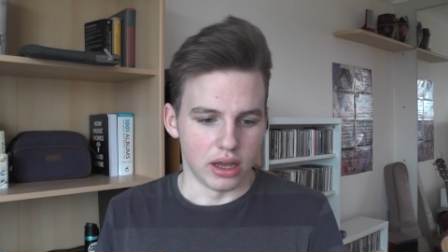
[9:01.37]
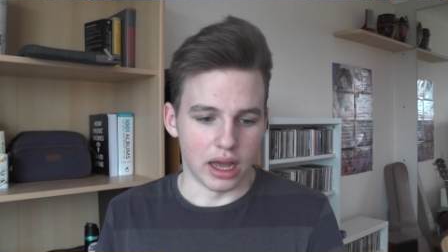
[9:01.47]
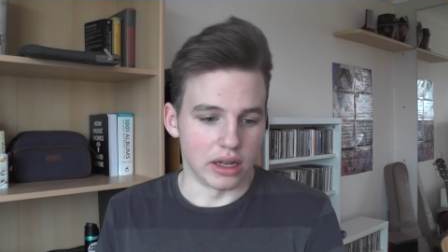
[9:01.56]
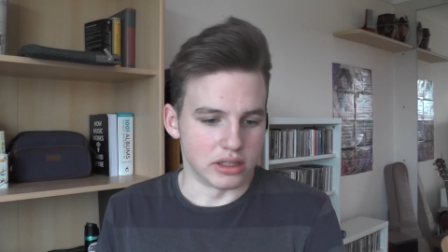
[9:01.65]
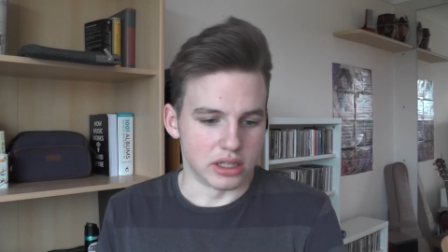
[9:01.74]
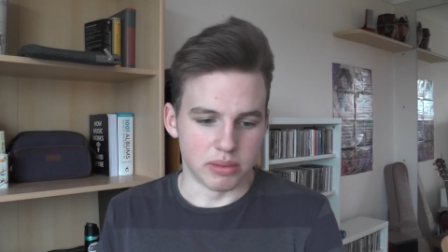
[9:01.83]

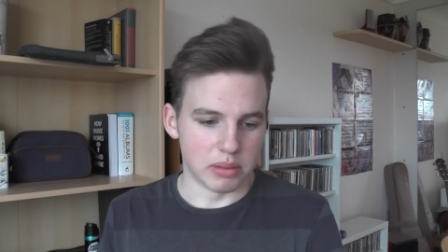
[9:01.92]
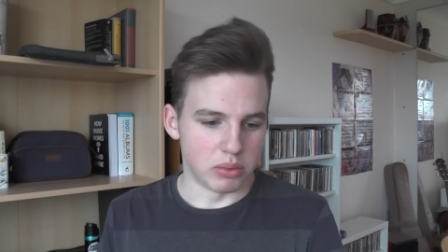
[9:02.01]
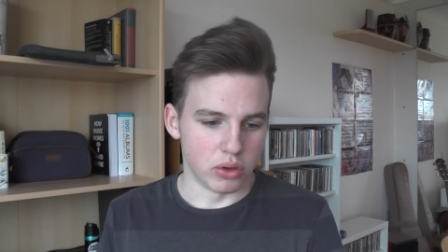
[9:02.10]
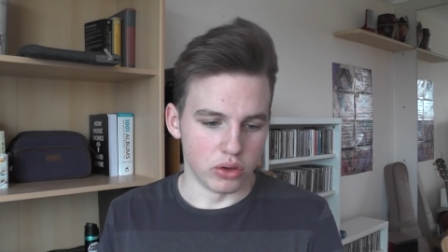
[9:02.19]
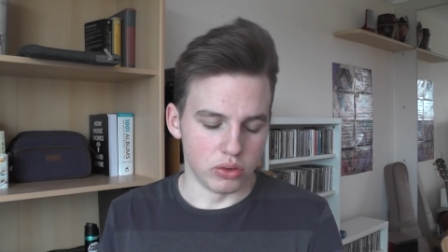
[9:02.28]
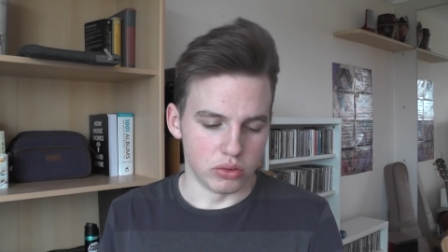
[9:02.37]
And to the people
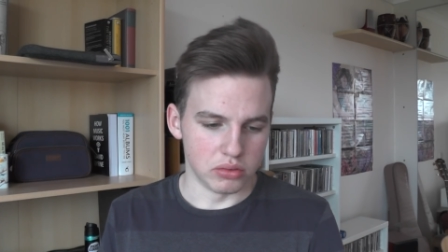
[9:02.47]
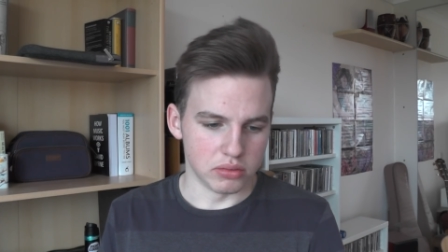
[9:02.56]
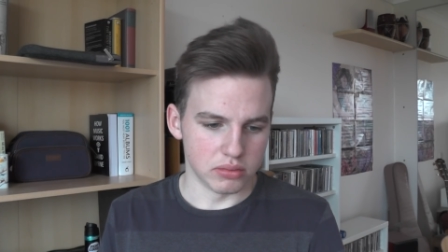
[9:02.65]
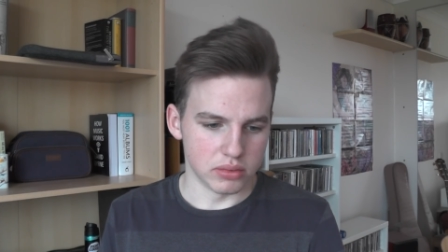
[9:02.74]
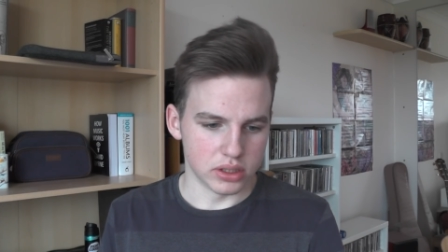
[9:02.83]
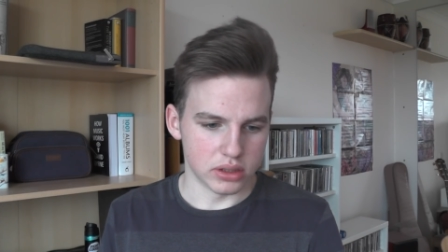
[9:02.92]
who
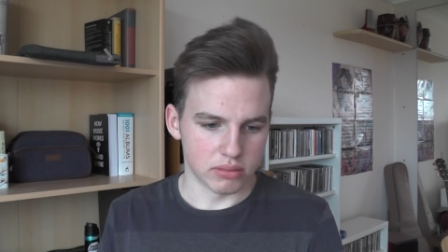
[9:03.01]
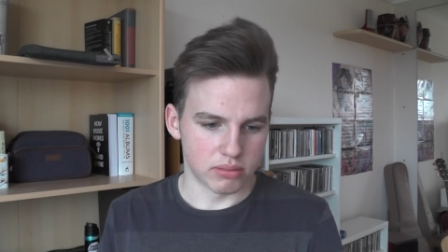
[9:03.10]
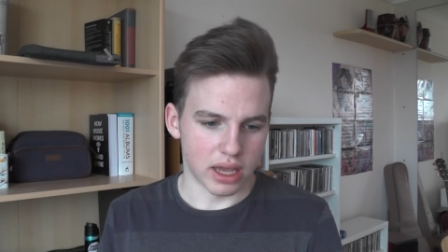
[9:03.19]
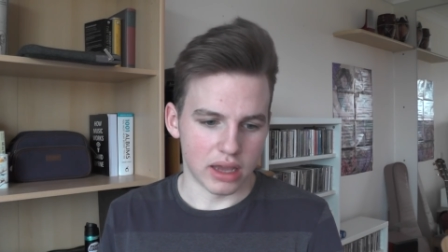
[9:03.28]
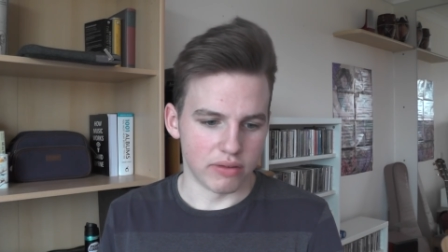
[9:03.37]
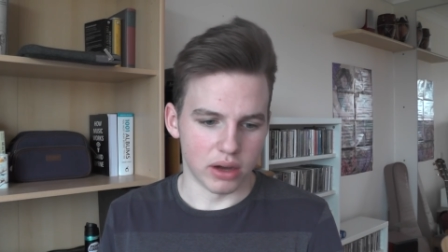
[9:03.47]

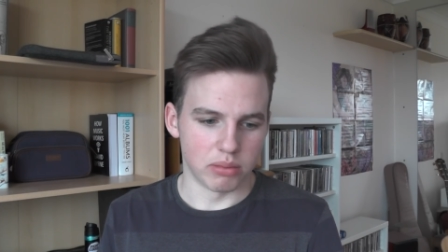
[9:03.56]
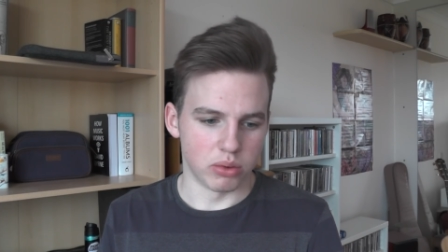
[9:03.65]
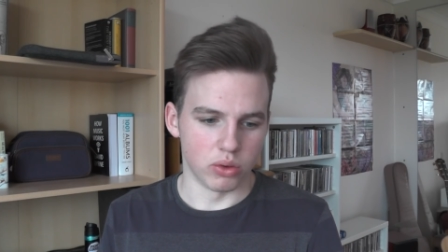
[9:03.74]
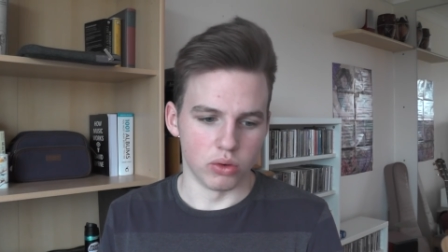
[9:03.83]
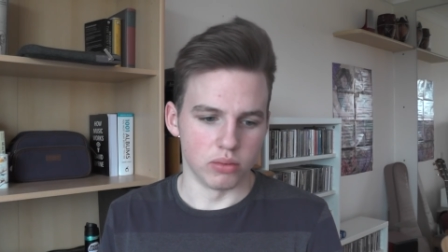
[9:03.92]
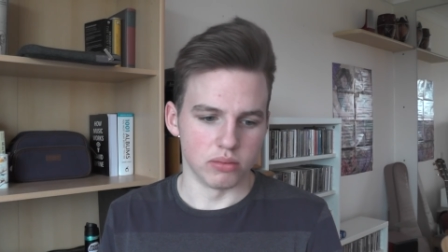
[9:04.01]
gave up
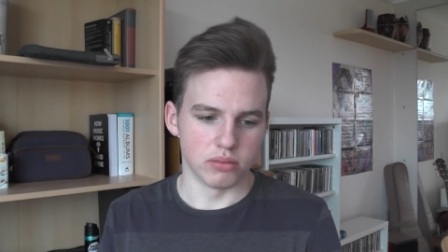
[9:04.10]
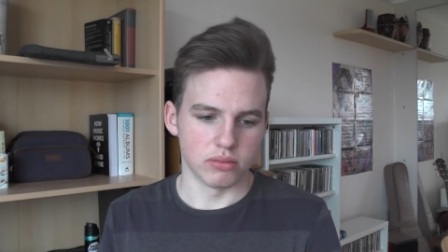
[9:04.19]
or